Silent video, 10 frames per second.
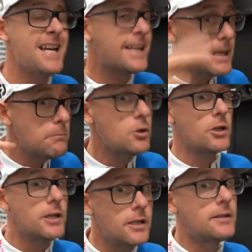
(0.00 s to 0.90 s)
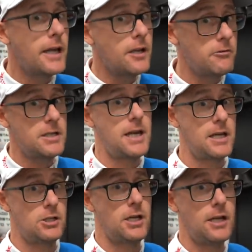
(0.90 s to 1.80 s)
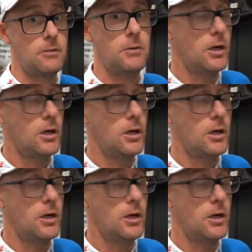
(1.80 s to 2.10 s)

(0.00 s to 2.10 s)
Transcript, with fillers: keep looking at the data in your head as you hit them.